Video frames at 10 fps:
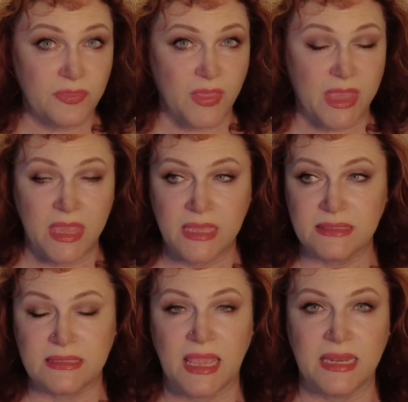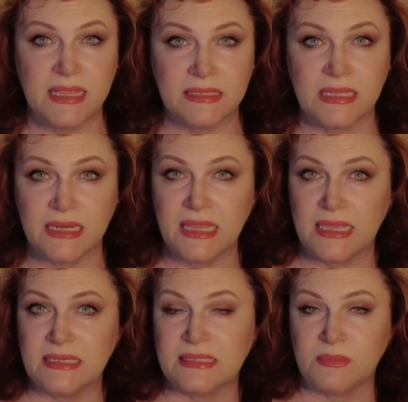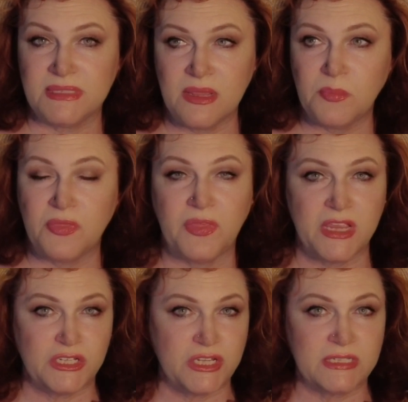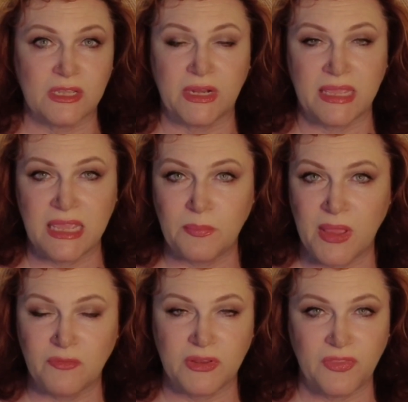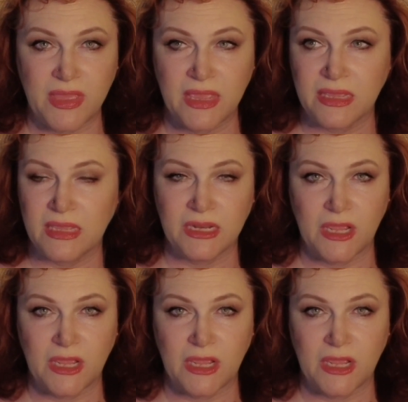thinks that he's going to get some sympathy. She's going to keep everything,